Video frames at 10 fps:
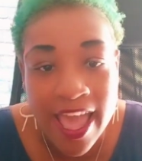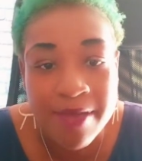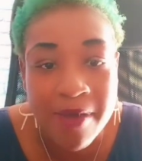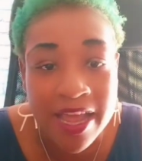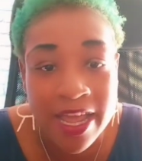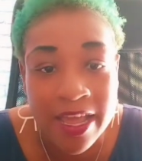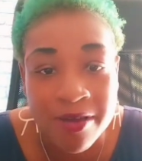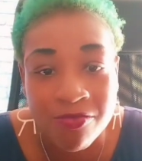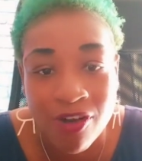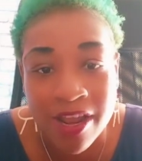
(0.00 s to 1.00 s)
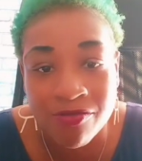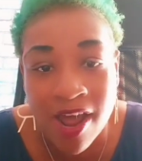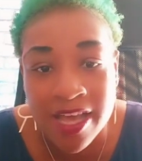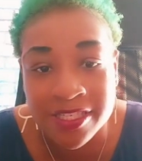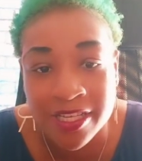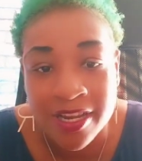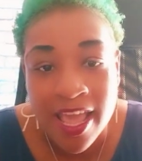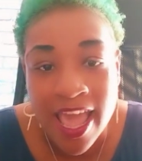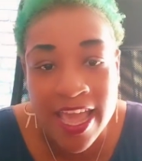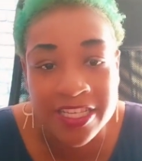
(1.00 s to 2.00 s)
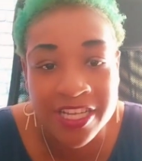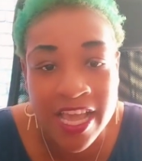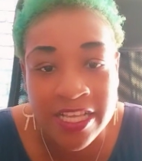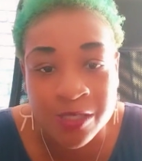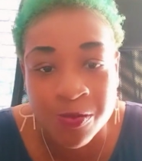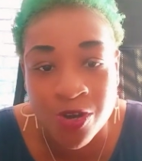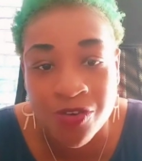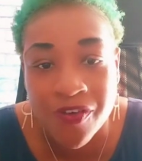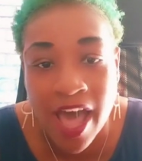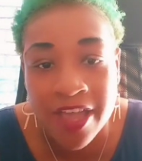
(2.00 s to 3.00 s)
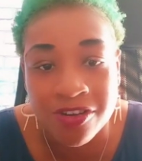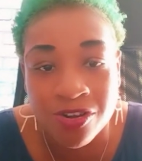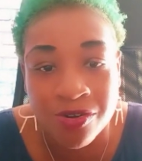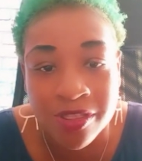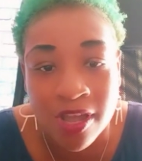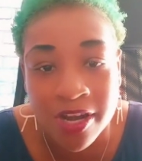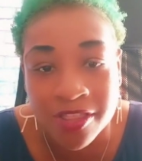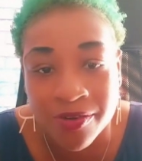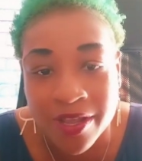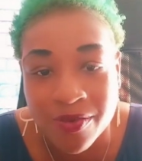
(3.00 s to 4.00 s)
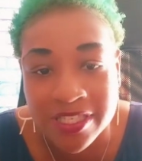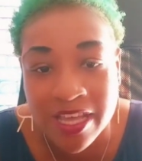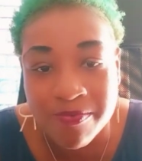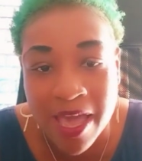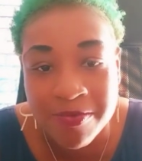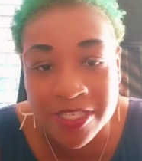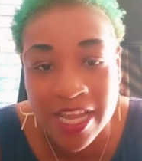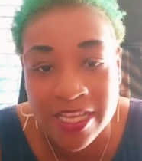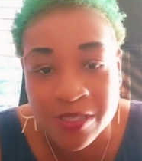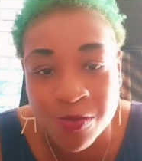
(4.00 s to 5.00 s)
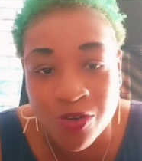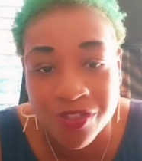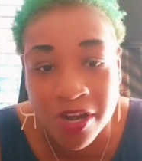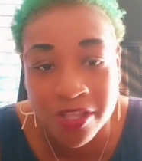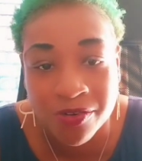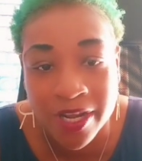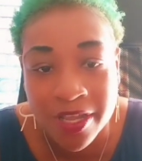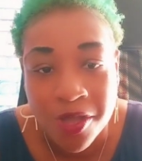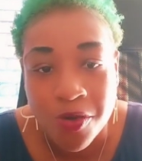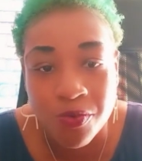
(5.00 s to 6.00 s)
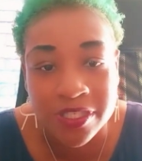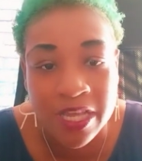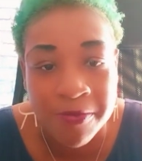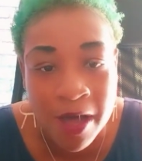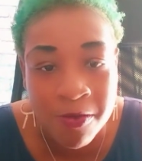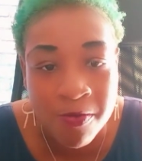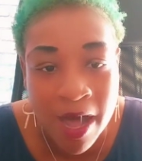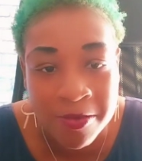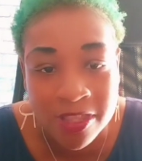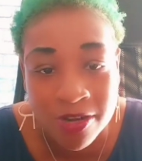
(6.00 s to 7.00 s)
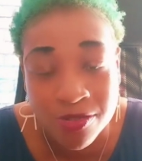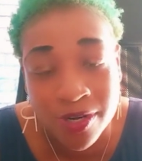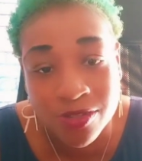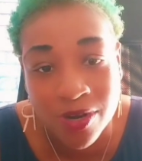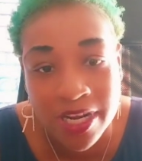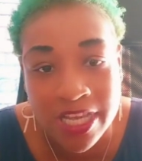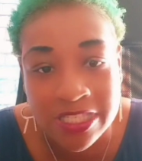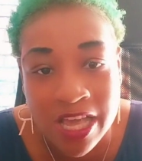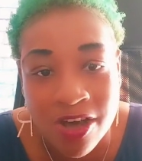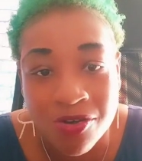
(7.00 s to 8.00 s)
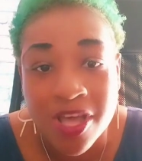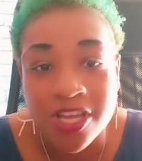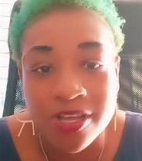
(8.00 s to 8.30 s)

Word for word: Hey, my damn Grand Rosin. Hey, JS Smooth. How you doing, 33? What's up, baby JS Smooth, 33? What's up, Humble Mama, 333? Let's go.